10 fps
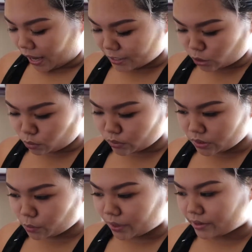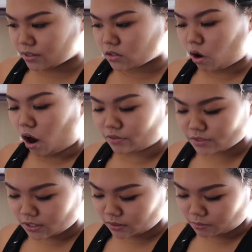I don't really wear this
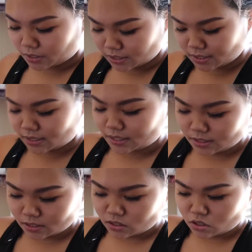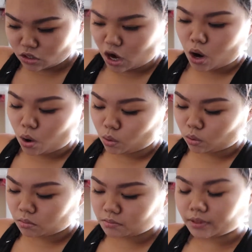often because it is so
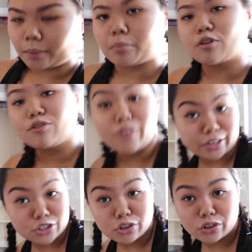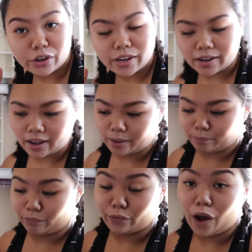like professional looking and
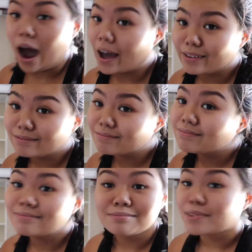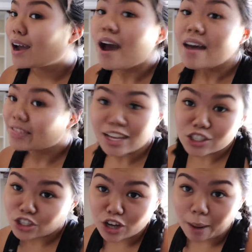I'm not, that's
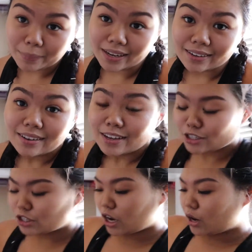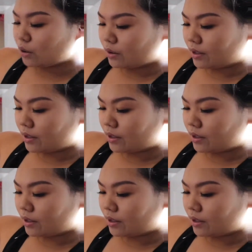just not me. So